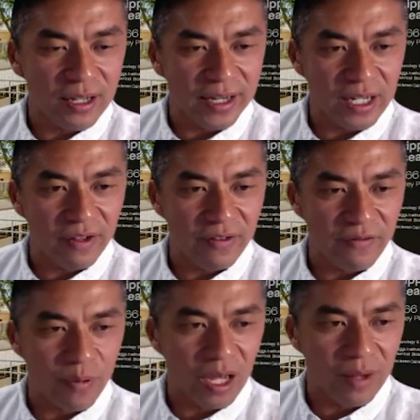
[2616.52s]
activity for
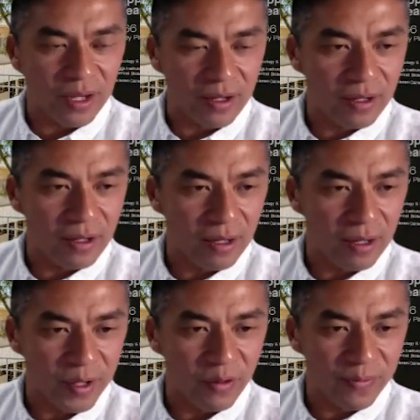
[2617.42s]
priming uh,
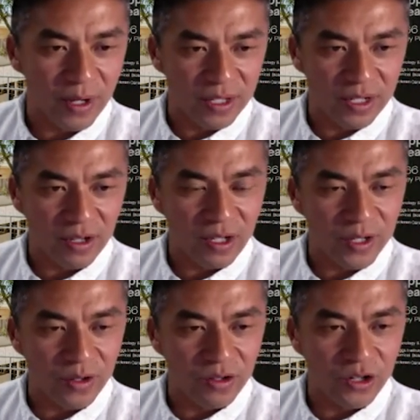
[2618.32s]
immune responses has also
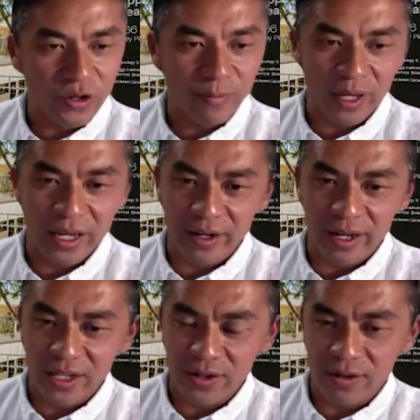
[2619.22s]
been used to treat bladder
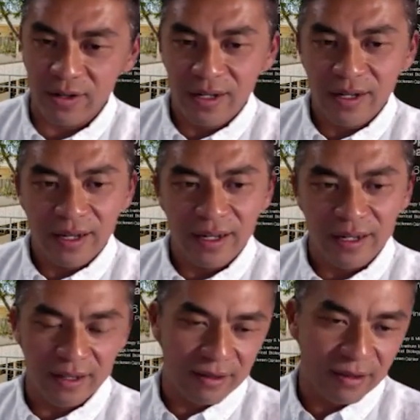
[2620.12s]
cancer. And
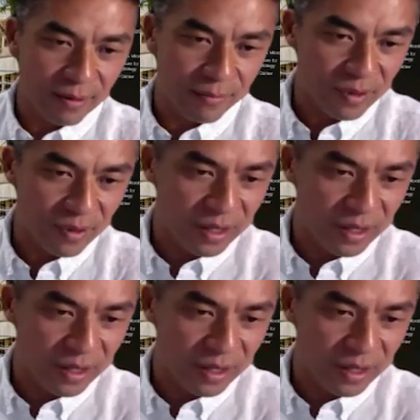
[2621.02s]
um, in